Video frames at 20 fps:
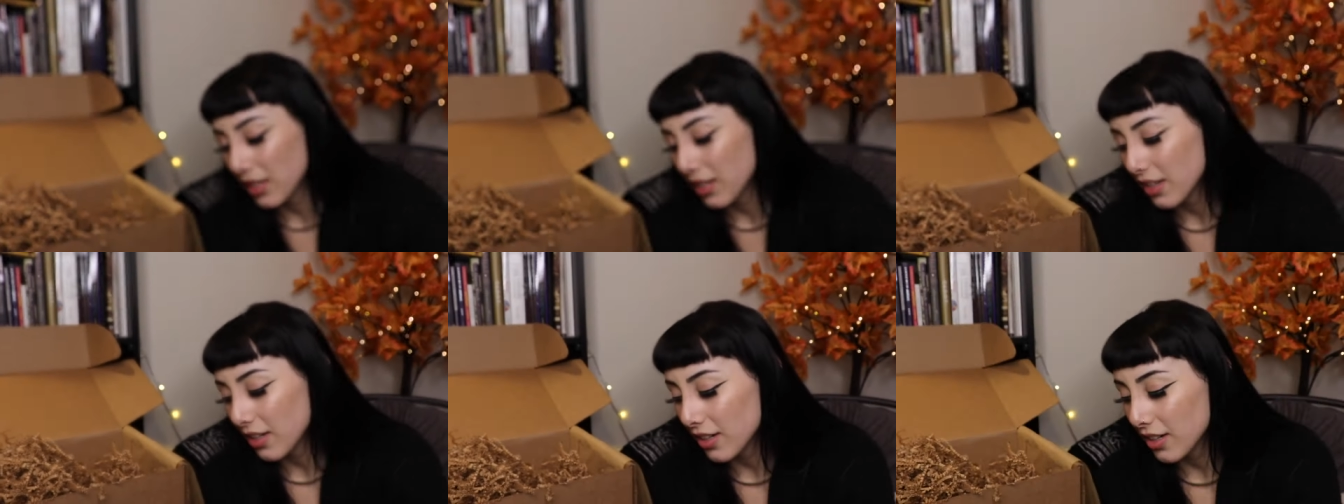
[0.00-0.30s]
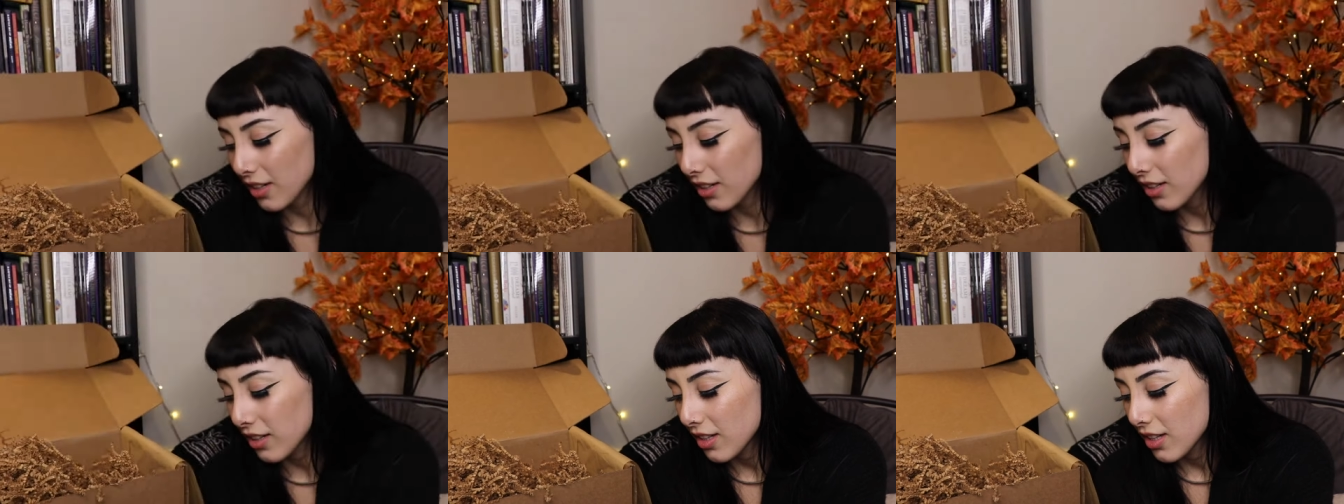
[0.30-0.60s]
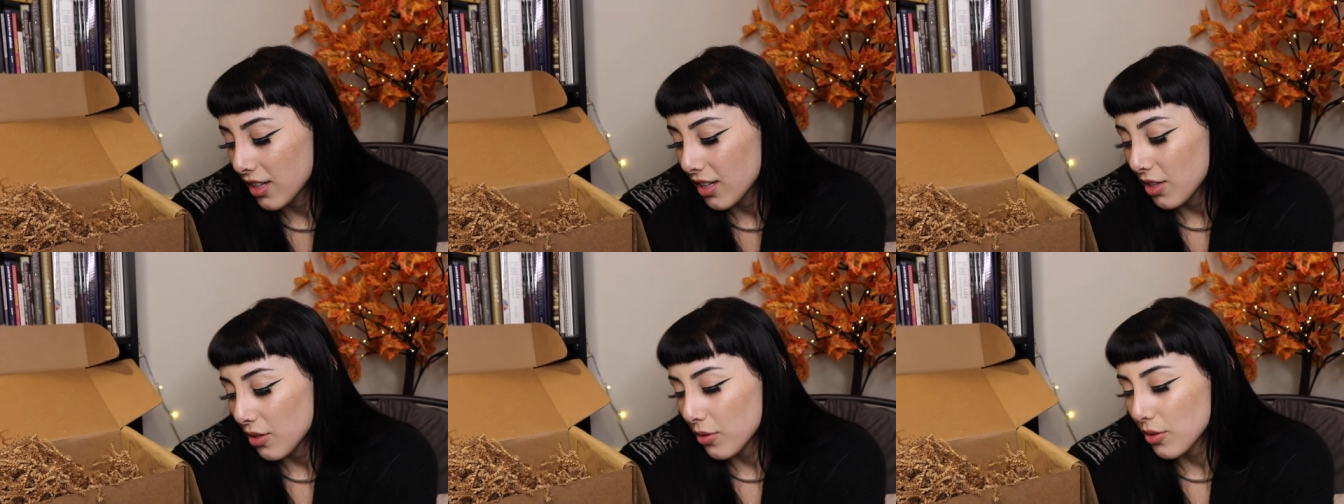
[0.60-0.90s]
here,
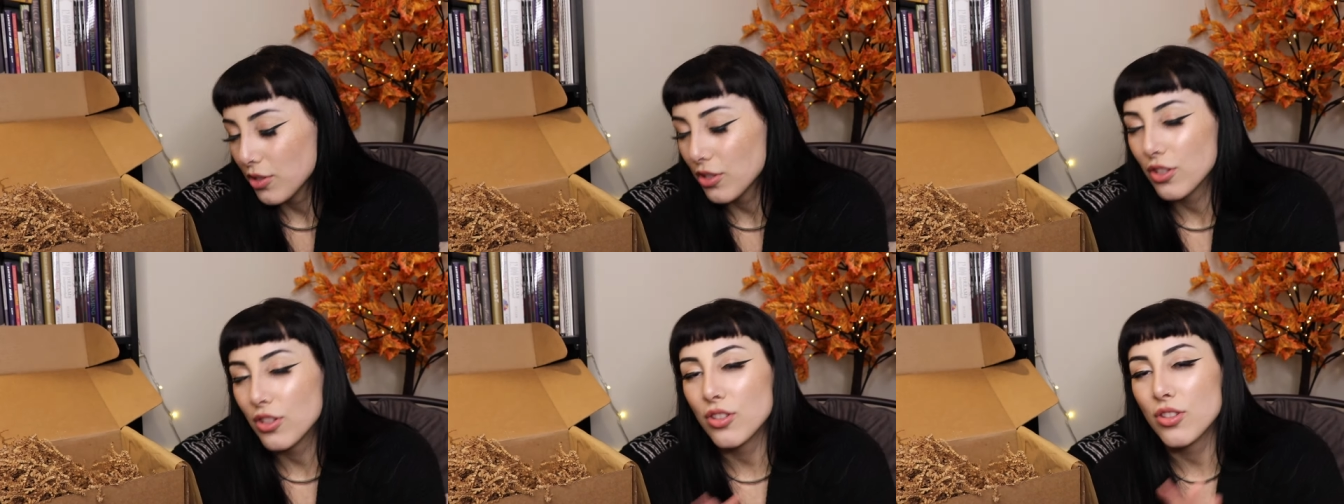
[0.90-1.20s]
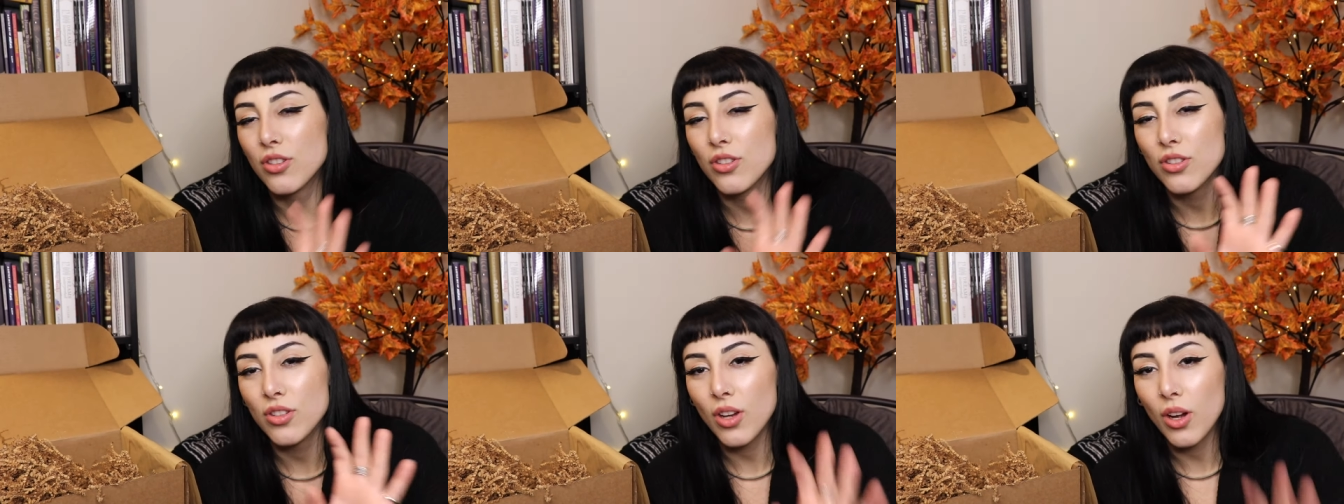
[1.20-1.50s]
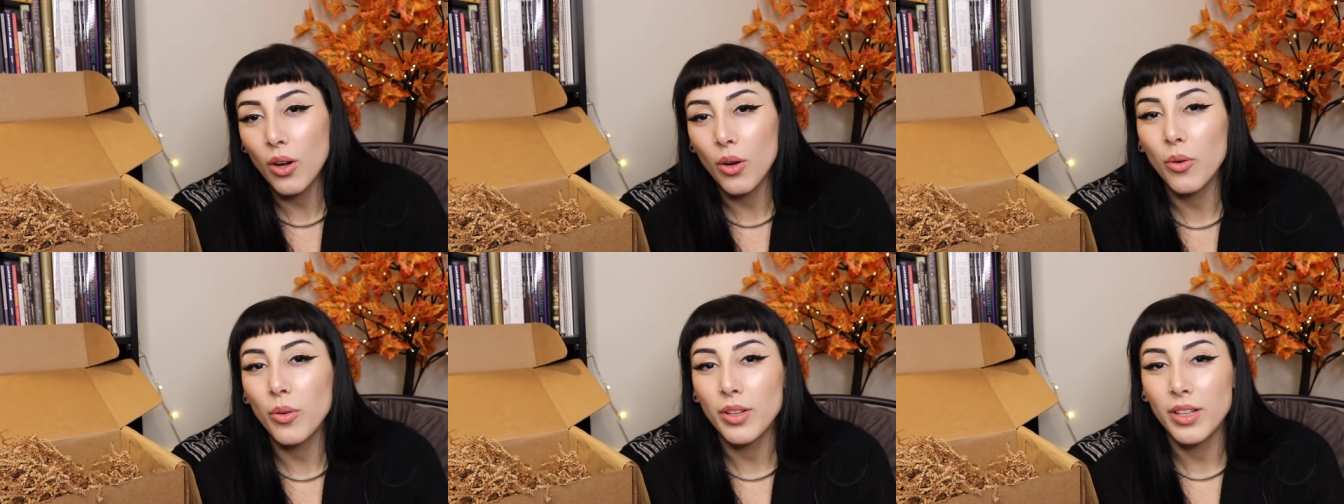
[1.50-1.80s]
which is
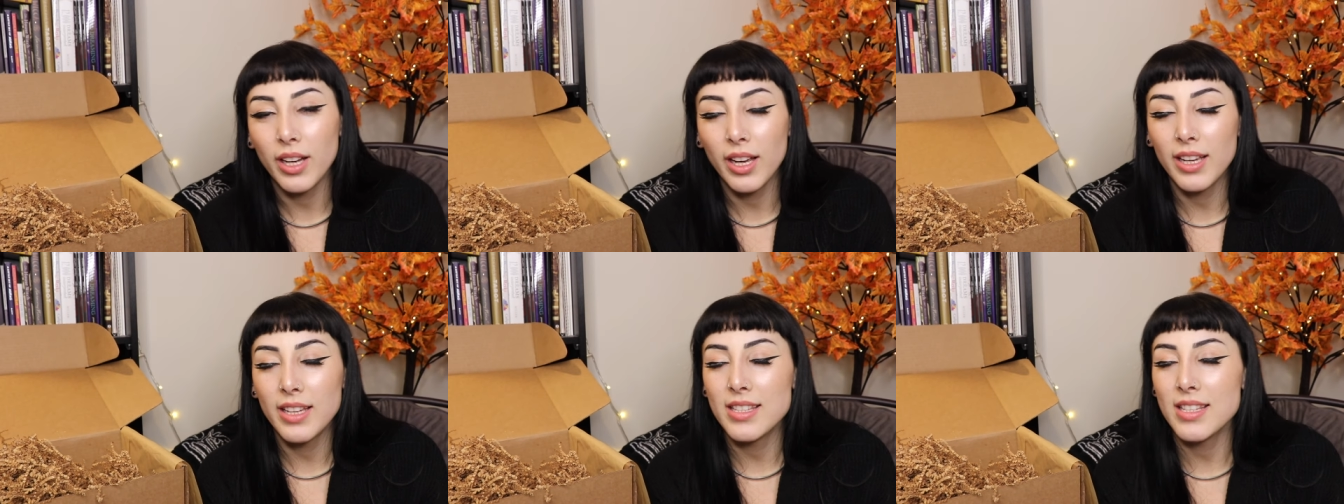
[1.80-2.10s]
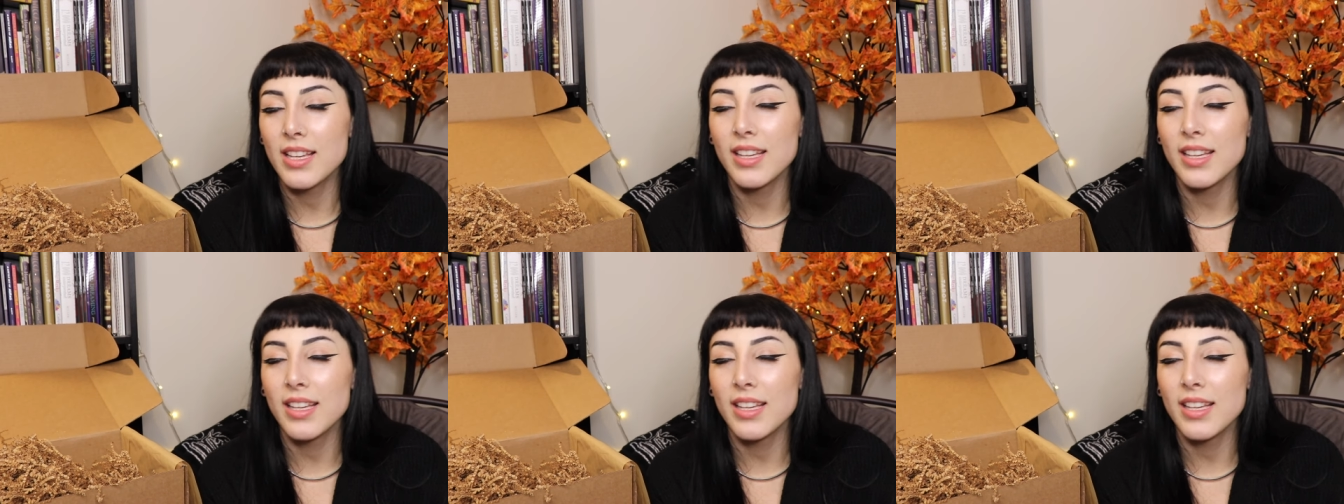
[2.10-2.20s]
so nice.